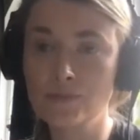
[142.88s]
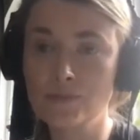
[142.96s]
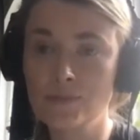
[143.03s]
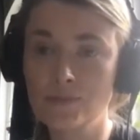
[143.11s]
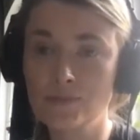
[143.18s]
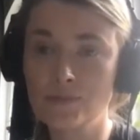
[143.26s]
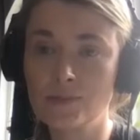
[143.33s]

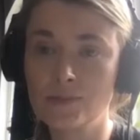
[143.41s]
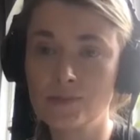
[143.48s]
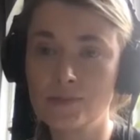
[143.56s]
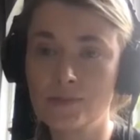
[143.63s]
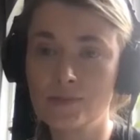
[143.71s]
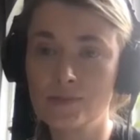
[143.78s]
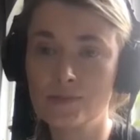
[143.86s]

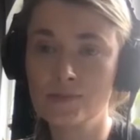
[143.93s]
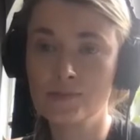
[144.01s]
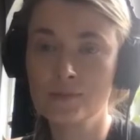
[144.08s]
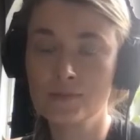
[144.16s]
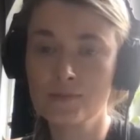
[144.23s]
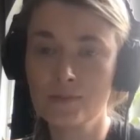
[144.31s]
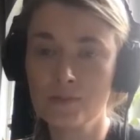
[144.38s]

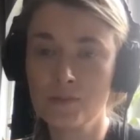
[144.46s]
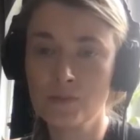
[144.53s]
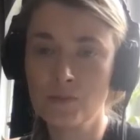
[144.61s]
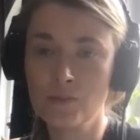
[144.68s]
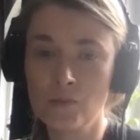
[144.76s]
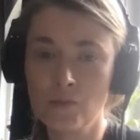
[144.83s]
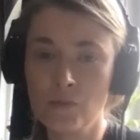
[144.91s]

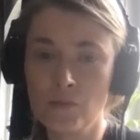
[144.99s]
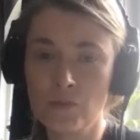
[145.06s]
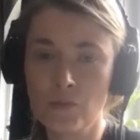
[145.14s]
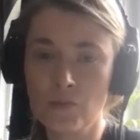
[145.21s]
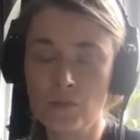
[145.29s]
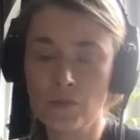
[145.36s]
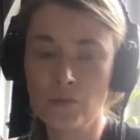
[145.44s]

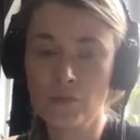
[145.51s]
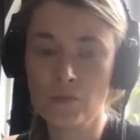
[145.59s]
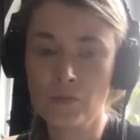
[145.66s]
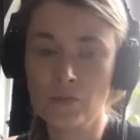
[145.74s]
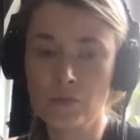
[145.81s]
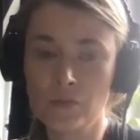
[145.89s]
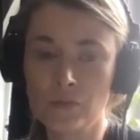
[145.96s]

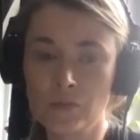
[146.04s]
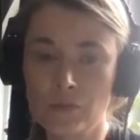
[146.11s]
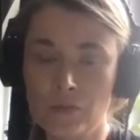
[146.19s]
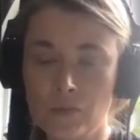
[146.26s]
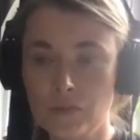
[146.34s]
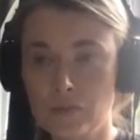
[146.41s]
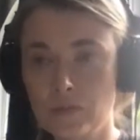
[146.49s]

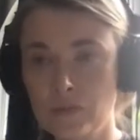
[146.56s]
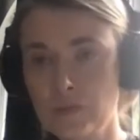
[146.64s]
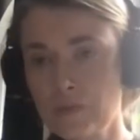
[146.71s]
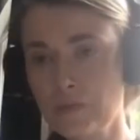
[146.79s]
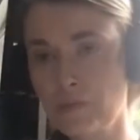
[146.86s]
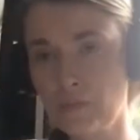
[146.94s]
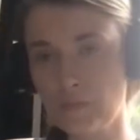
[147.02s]

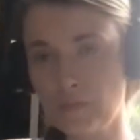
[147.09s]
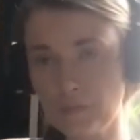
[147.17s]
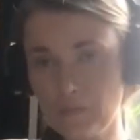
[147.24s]
This person isn't speaking.